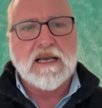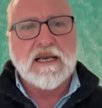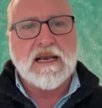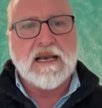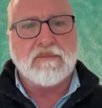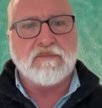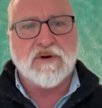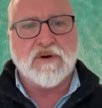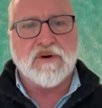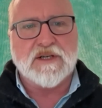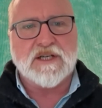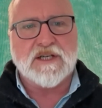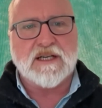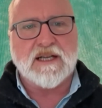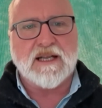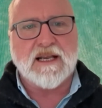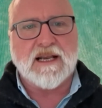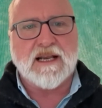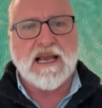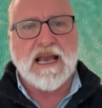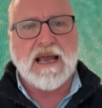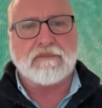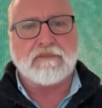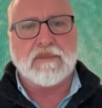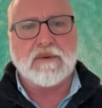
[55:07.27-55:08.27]
in bridging the
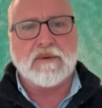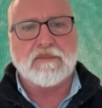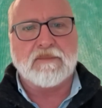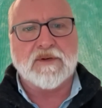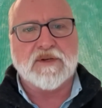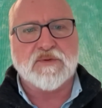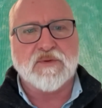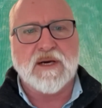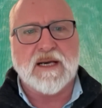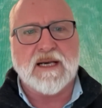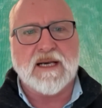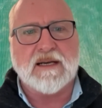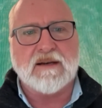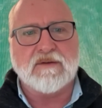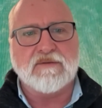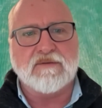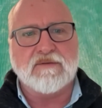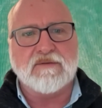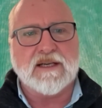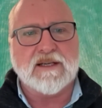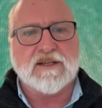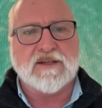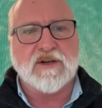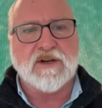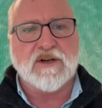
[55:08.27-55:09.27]
gap between
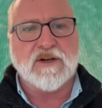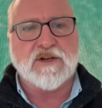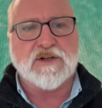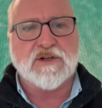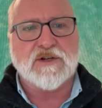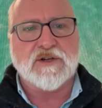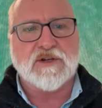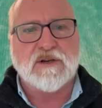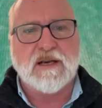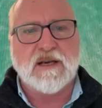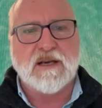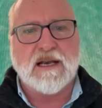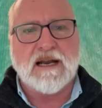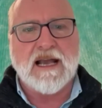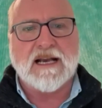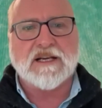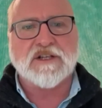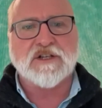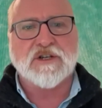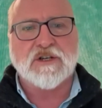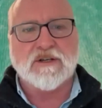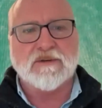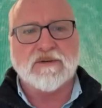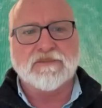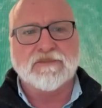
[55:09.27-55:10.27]
research and
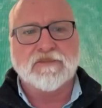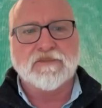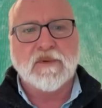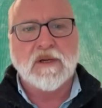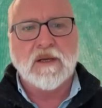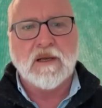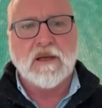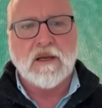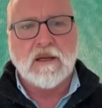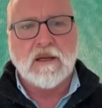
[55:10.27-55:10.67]
action.